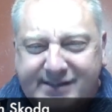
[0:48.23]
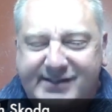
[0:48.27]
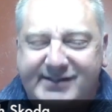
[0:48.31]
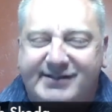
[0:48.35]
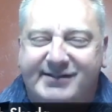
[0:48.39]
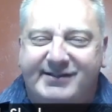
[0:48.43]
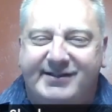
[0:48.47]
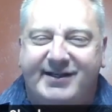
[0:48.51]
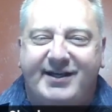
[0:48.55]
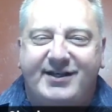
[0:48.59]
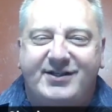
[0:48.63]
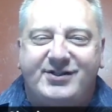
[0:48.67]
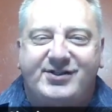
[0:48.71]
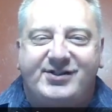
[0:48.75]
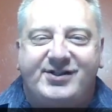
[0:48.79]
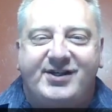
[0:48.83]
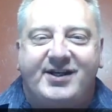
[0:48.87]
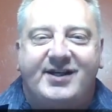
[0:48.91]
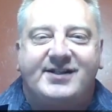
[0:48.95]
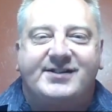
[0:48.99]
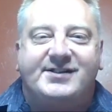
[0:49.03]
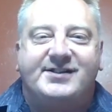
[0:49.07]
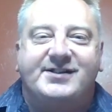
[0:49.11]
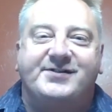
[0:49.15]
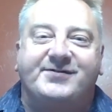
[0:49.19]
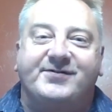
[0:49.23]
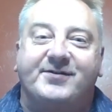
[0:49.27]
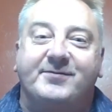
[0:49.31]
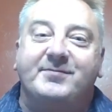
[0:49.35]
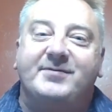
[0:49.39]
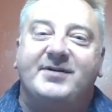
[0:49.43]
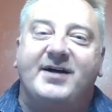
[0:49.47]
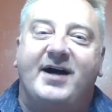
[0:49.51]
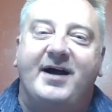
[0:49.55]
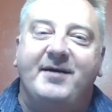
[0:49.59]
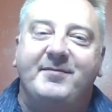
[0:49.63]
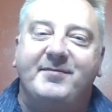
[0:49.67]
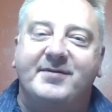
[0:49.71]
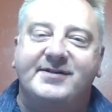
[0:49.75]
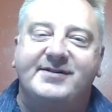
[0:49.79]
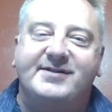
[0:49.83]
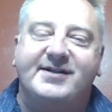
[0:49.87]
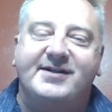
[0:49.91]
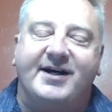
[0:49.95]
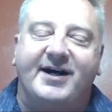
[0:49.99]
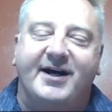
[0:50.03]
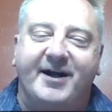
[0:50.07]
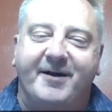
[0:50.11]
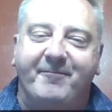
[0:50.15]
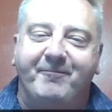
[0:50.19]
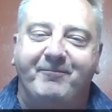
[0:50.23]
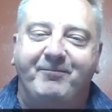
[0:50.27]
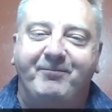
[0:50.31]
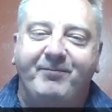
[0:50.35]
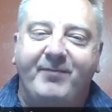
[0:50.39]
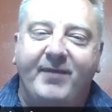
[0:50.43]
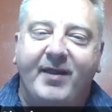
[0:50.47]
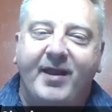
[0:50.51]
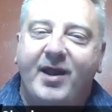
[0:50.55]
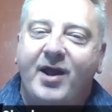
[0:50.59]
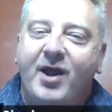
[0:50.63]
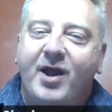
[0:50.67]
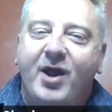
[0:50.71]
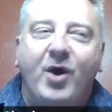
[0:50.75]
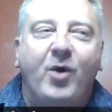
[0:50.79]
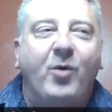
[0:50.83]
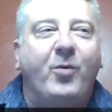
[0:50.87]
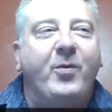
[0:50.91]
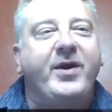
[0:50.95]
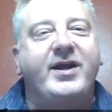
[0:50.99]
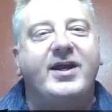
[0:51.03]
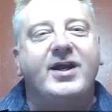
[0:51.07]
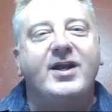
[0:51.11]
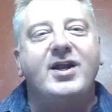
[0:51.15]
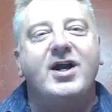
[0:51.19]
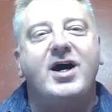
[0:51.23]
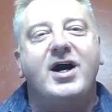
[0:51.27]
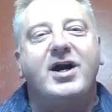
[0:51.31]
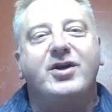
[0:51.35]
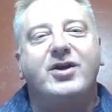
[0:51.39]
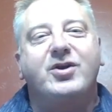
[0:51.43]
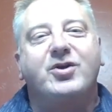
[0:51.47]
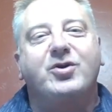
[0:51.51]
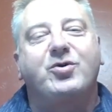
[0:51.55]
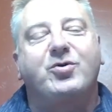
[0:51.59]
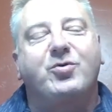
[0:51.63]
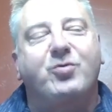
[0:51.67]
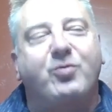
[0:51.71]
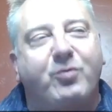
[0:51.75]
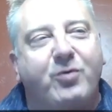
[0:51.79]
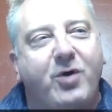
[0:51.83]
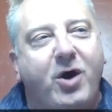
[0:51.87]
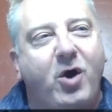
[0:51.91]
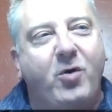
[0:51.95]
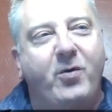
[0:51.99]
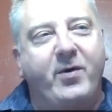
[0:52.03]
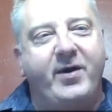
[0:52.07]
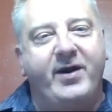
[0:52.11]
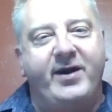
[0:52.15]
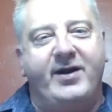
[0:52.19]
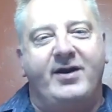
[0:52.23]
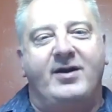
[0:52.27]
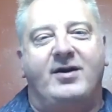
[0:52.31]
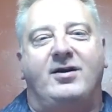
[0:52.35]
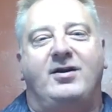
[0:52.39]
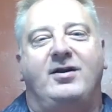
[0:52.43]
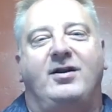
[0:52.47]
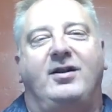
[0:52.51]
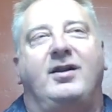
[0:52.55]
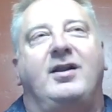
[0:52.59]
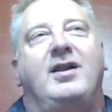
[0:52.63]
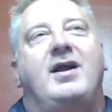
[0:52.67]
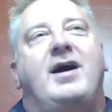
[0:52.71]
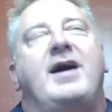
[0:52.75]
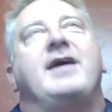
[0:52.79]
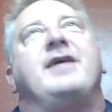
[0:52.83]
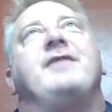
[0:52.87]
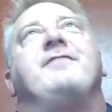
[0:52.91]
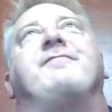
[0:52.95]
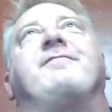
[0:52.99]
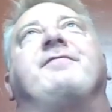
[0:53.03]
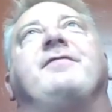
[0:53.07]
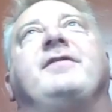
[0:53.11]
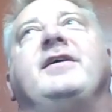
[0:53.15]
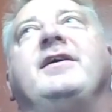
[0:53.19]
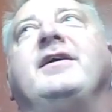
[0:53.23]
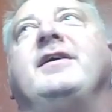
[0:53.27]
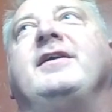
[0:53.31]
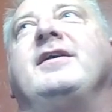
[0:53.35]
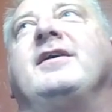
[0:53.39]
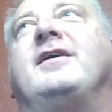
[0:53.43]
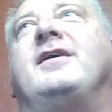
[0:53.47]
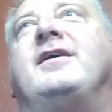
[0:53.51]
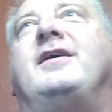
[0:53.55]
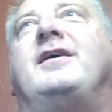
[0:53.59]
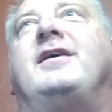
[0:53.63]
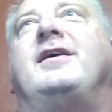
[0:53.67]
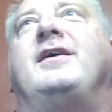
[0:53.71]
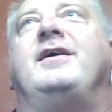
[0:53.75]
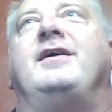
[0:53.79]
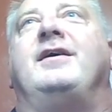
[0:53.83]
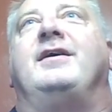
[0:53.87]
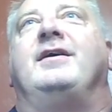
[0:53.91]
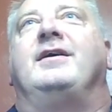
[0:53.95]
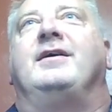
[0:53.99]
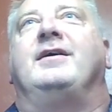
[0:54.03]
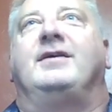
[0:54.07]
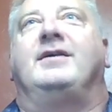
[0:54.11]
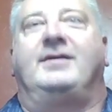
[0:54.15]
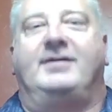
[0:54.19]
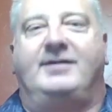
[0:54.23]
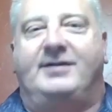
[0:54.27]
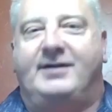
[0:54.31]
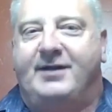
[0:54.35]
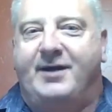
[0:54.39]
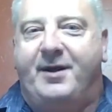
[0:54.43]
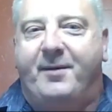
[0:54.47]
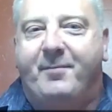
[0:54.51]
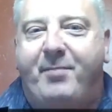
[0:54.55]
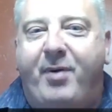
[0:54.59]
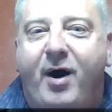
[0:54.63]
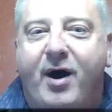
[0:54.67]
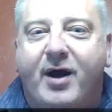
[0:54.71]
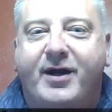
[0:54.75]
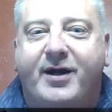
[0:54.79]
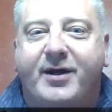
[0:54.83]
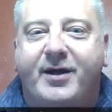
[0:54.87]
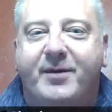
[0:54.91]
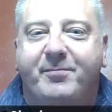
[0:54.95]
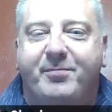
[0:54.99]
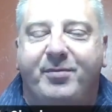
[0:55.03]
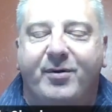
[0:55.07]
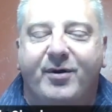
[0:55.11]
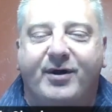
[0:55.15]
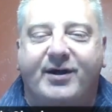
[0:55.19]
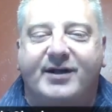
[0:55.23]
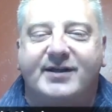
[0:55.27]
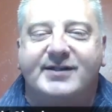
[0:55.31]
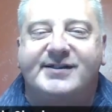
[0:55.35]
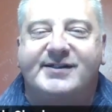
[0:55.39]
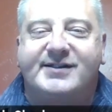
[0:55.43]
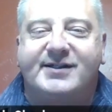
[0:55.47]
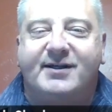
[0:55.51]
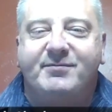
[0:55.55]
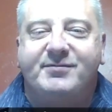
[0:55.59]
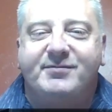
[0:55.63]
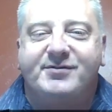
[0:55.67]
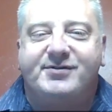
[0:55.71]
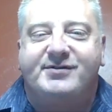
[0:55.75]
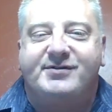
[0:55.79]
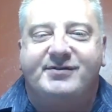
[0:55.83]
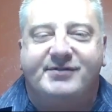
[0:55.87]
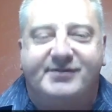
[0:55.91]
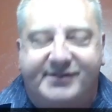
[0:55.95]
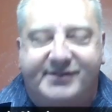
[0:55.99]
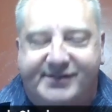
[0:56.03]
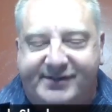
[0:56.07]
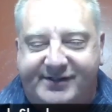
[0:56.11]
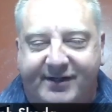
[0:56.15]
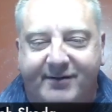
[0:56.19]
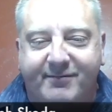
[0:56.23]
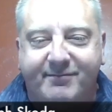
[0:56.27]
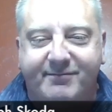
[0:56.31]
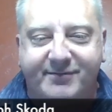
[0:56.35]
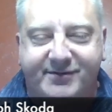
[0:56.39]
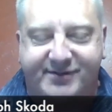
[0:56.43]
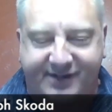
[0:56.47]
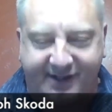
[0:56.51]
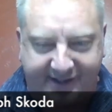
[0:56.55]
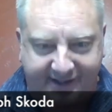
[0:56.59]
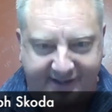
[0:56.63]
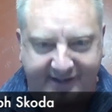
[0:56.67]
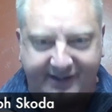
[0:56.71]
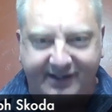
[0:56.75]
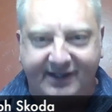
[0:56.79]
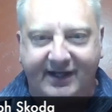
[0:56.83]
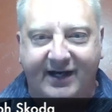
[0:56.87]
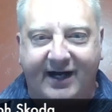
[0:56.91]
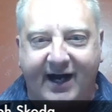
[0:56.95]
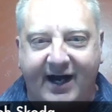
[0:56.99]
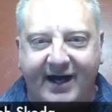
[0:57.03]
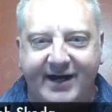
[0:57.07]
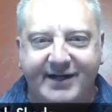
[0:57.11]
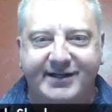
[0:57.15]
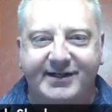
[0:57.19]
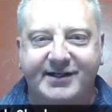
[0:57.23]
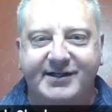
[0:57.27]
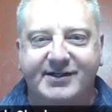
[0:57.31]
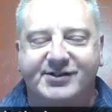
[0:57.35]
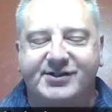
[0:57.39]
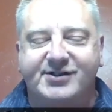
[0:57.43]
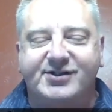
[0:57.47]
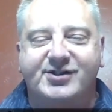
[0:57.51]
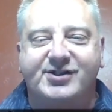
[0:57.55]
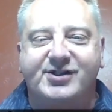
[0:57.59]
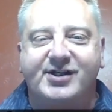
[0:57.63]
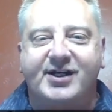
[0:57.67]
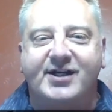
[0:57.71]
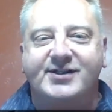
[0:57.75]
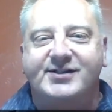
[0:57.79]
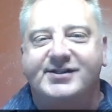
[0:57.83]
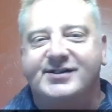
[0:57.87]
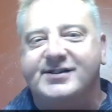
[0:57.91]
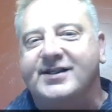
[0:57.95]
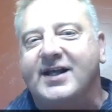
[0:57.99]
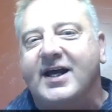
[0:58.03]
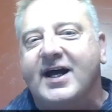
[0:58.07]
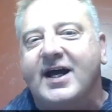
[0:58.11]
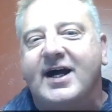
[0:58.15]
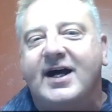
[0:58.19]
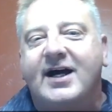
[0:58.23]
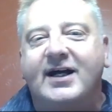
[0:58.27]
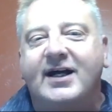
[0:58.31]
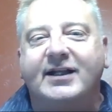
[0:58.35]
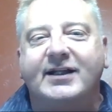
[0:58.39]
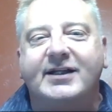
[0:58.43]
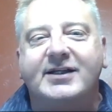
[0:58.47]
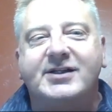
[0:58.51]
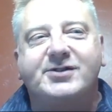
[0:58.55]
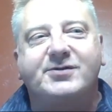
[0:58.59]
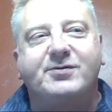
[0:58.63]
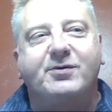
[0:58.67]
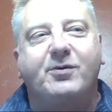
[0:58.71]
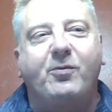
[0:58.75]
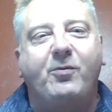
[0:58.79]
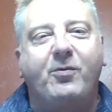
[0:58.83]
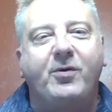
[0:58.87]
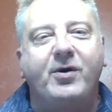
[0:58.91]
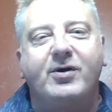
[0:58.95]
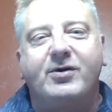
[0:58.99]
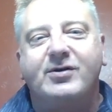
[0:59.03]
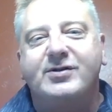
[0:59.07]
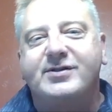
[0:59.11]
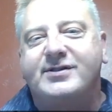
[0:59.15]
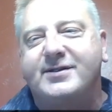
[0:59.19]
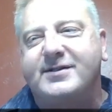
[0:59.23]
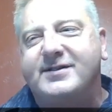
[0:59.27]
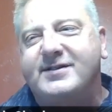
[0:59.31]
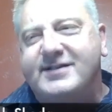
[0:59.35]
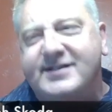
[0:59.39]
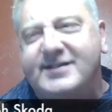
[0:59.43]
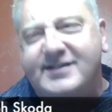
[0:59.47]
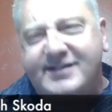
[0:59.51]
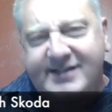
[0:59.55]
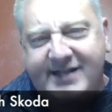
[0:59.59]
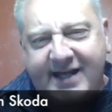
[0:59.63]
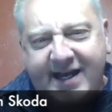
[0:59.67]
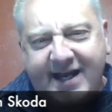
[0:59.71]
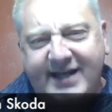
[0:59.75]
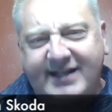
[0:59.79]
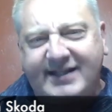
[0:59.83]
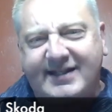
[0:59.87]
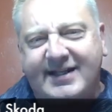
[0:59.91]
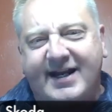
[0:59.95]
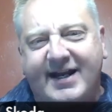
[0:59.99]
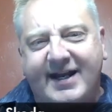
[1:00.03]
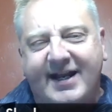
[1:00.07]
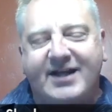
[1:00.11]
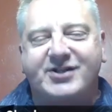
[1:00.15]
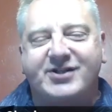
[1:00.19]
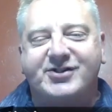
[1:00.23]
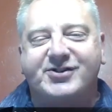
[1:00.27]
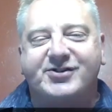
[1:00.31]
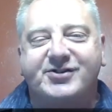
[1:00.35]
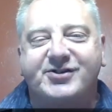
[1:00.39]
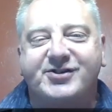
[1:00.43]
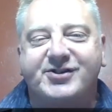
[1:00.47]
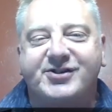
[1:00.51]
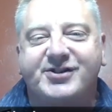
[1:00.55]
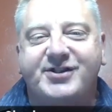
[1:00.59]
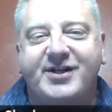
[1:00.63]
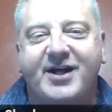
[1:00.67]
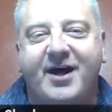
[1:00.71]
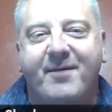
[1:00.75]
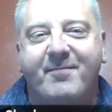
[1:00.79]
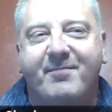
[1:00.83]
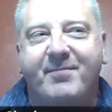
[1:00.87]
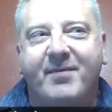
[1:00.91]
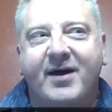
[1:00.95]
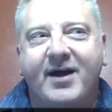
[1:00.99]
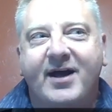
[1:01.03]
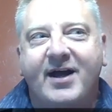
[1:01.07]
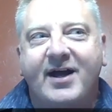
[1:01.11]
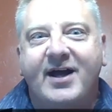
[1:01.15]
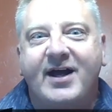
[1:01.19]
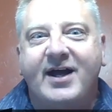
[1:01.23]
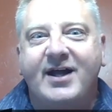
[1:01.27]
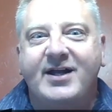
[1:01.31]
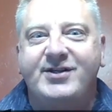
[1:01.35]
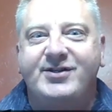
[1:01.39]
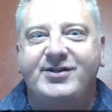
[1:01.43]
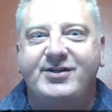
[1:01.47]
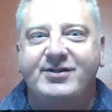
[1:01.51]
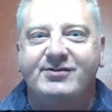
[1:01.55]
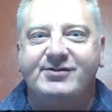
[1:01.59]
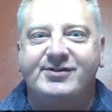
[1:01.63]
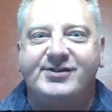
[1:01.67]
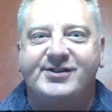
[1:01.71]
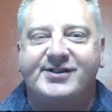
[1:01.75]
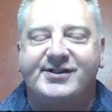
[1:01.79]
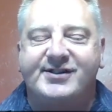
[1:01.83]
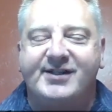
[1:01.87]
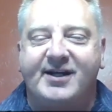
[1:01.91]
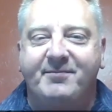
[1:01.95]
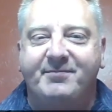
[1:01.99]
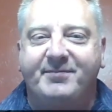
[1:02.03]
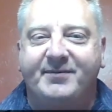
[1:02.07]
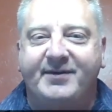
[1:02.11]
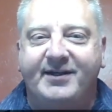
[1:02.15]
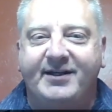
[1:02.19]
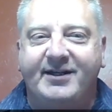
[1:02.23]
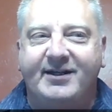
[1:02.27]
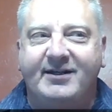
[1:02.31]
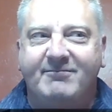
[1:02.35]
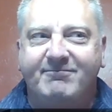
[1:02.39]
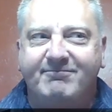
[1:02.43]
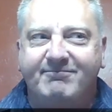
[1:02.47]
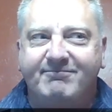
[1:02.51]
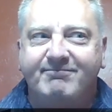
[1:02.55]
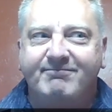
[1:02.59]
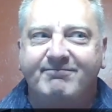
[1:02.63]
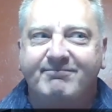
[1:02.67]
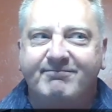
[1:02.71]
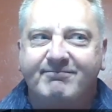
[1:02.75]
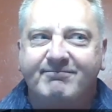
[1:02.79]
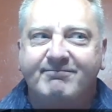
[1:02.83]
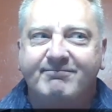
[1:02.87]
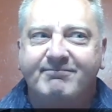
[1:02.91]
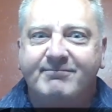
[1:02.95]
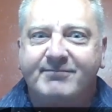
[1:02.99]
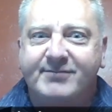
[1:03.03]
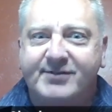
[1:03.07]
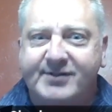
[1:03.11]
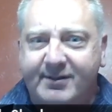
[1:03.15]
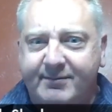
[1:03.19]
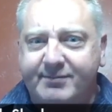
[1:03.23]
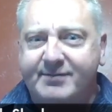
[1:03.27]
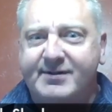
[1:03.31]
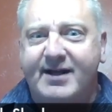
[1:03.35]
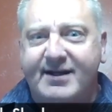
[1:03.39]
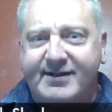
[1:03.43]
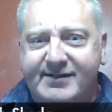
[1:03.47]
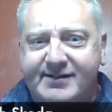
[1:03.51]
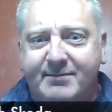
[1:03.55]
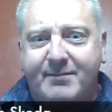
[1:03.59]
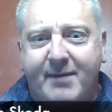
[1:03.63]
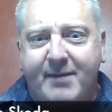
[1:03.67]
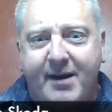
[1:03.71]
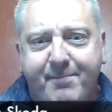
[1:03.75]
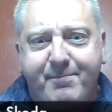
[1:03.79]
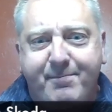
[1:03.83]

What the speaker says: take chances from time to time. We cannot grow in our life, in our pocketbook, and some ideas and chances, unless we're willing to take that extra step and do something. Sometimes it might